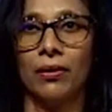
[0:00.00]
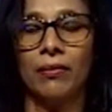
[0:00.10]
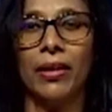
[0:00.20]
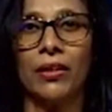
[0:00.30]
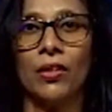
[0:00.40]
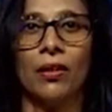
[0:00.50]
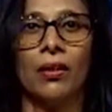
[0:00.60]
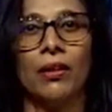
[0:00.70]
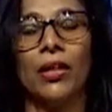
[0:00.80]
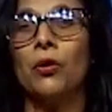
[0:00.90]
that
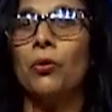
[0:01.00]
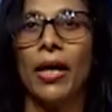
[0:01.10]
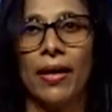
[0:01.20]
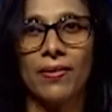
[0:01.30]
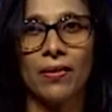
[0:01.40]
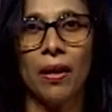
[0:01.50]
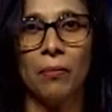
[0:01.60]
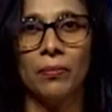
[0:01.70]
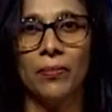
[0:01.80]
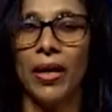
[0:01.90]
the dawn has
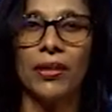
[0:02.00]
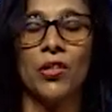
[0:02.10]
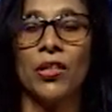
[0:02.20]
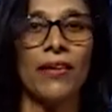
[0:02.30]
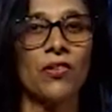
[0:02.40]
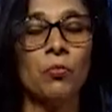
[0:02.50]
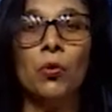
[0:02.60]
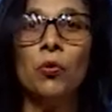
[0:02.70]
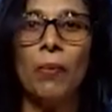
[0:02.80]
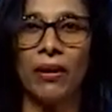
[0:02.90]
come and she has to
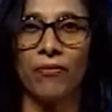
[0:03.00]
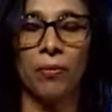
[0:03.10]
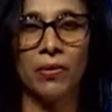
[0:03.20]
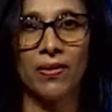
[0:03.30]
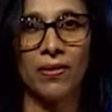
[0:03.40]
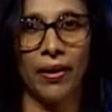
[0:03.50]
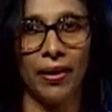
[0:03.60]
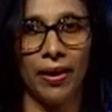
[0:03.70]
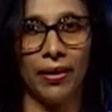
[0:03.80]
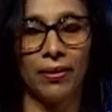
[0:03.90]
move back from the sky like,